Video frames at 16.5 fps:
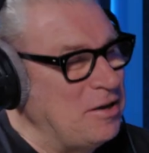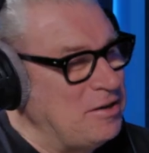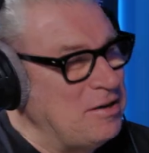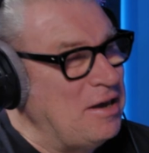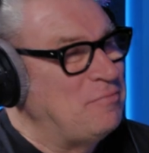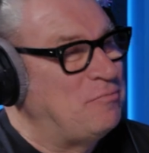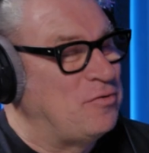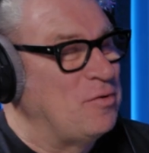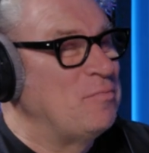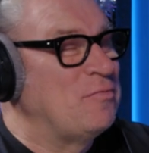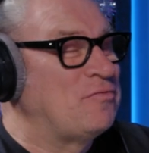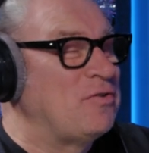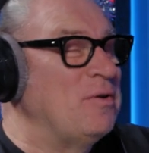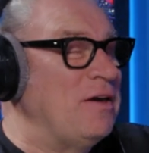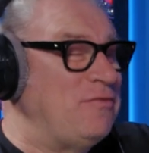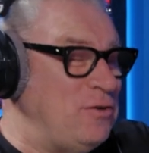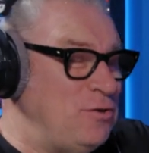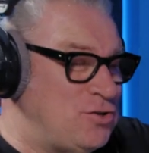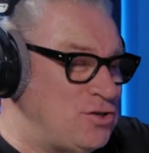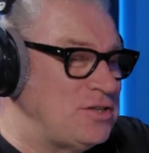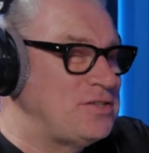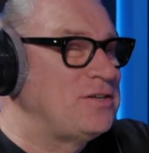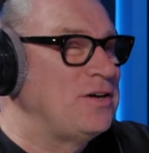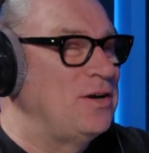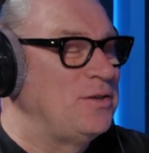if, from, from, if you
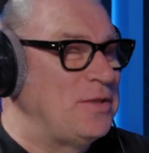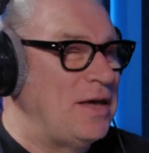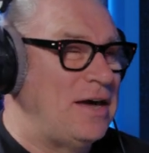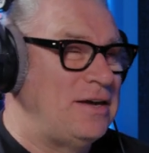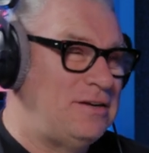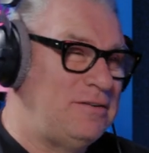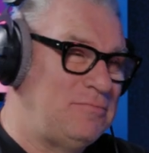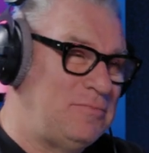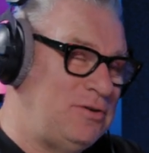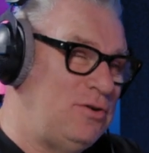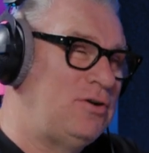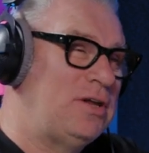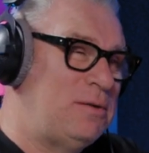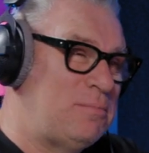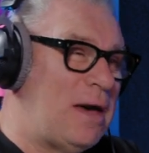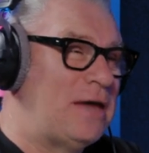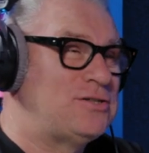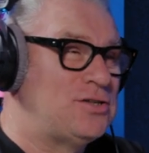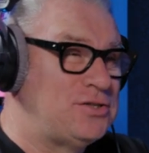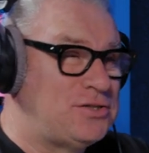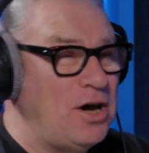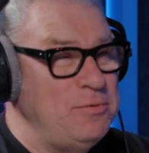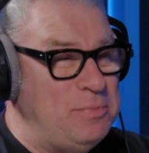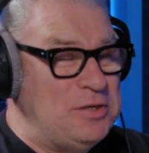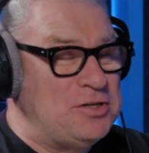just heard that, you can imagine
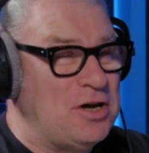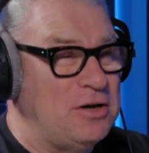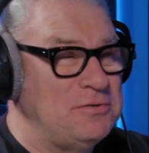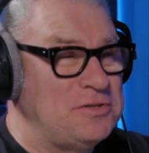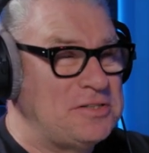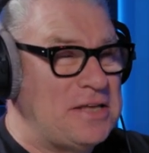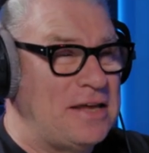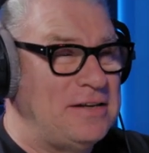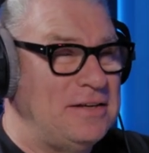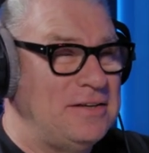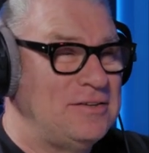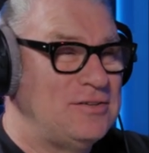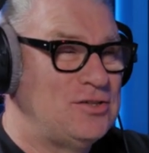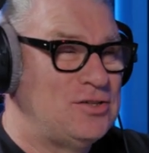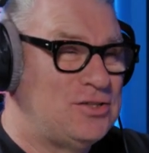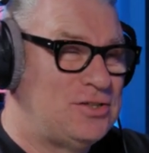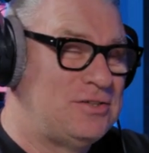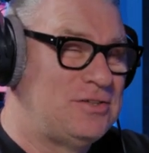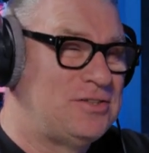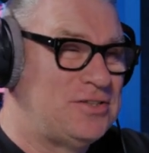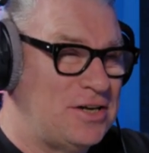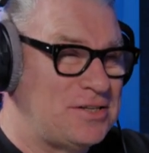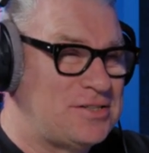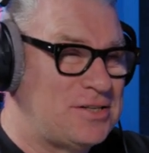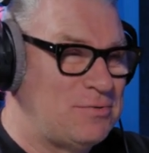Toby Jones standing, yeah,
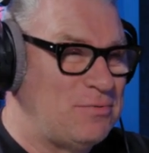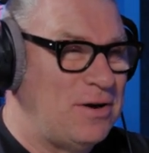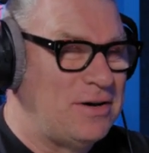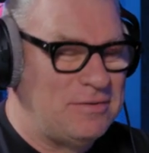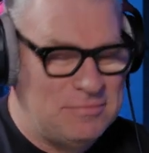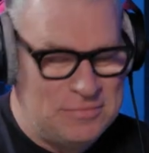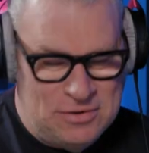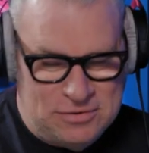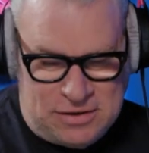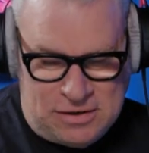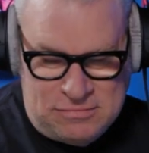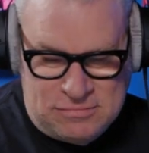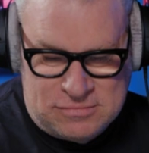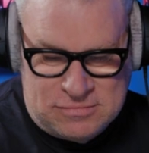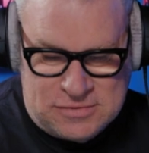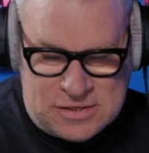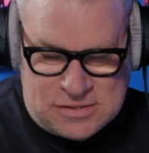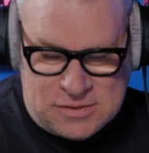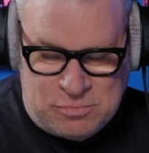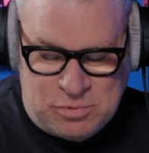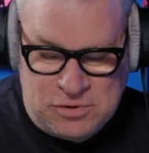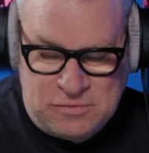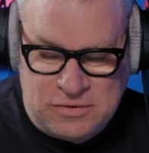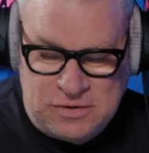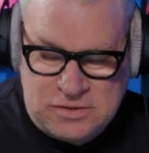just to the right, looking
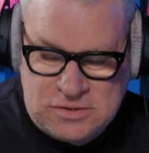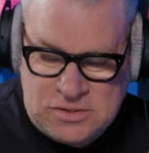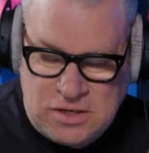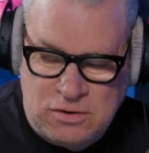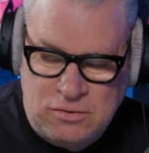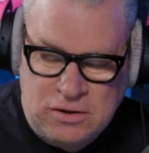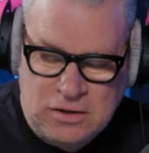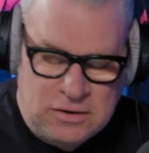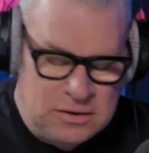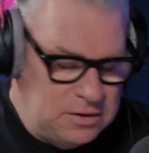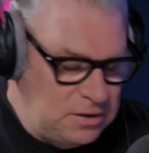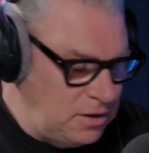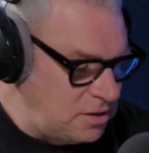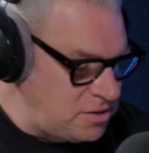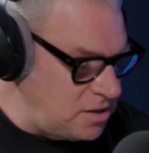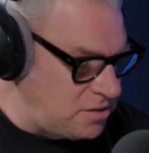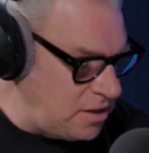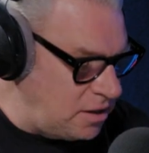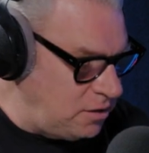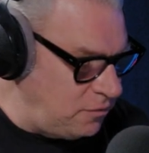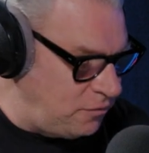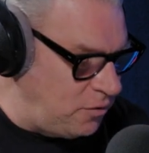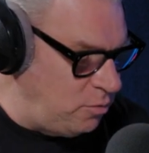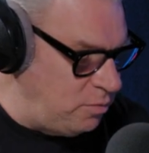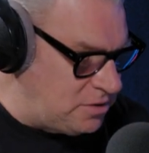disapproving. So, as I said, the
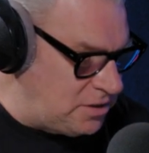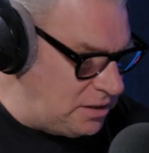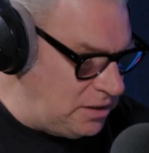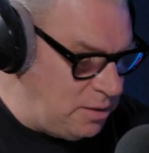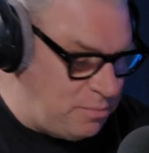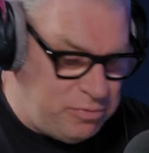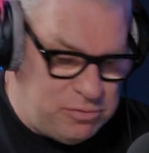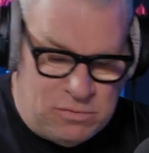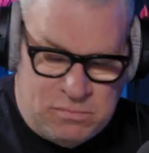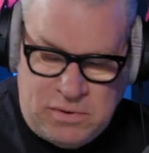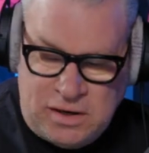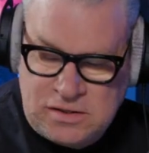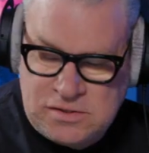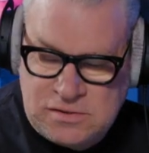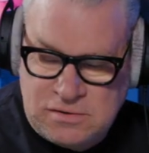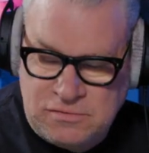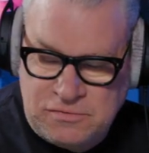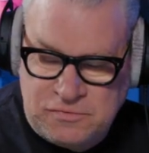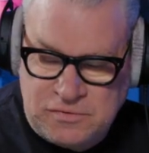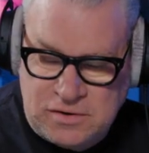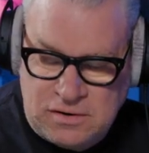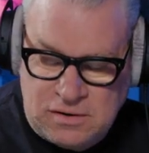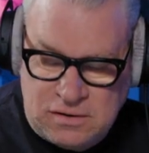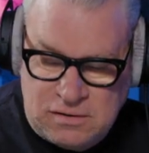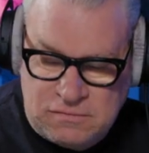film is a liberal mix of
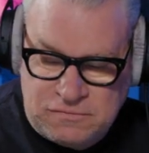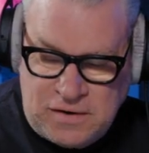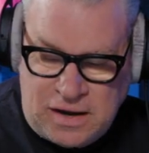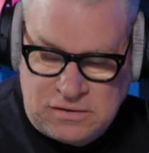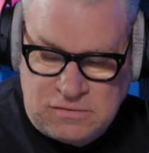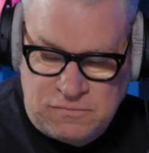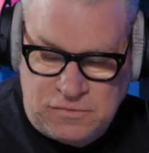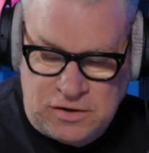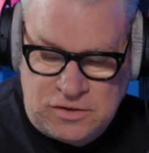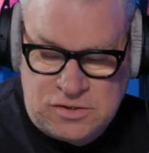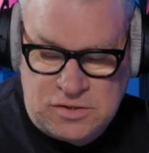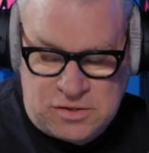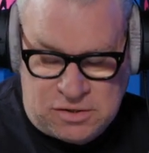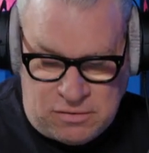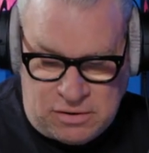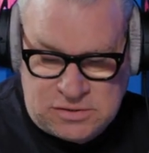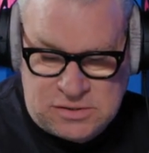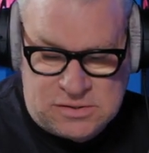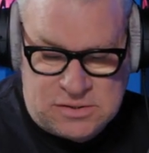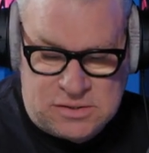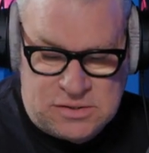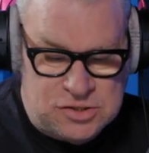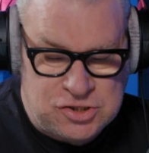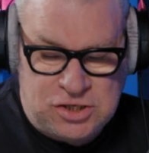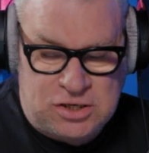uh, fact and fiction. The director
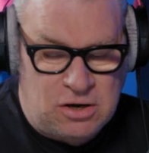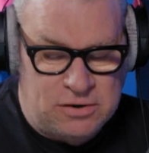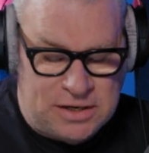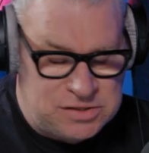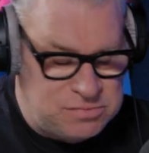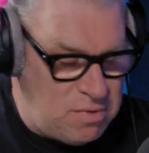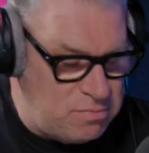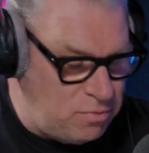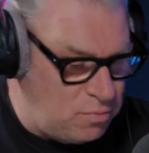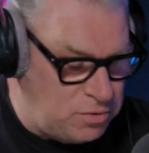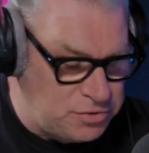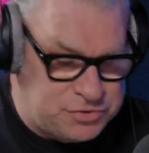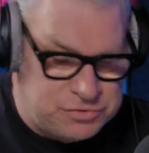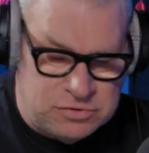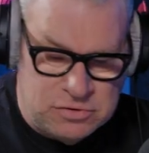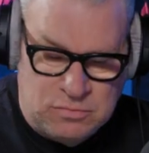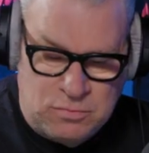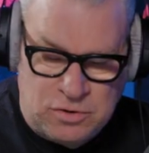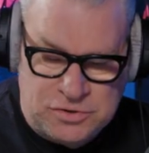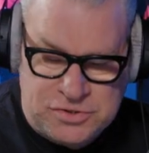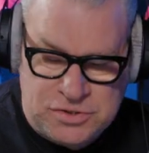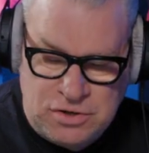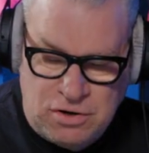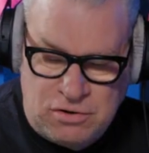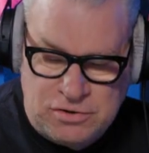says that she can't actually remember what's true and
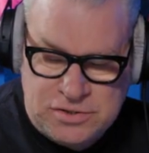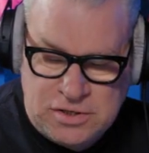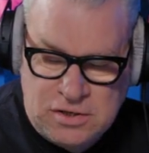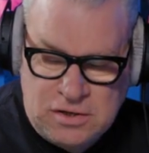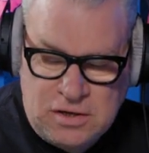what's not.